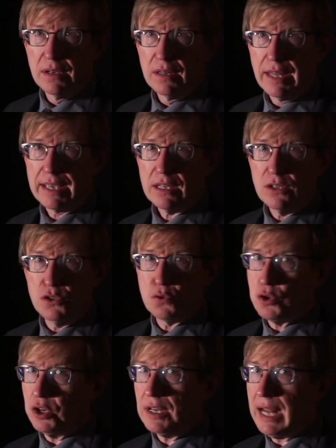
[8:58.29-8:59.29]
Like, you
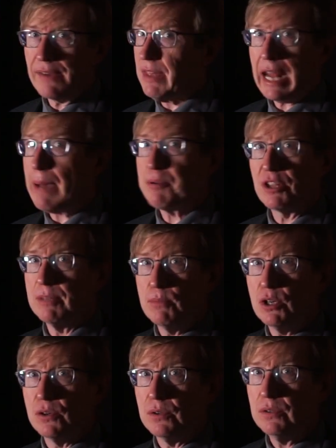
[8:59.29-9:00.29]
couldn't have that happen on the
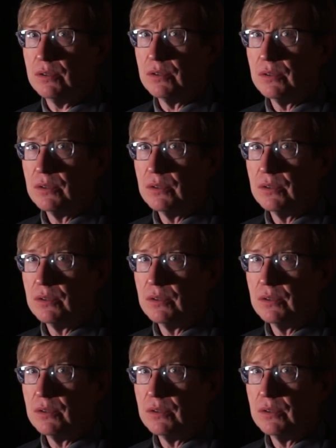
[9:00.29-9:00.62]
moon.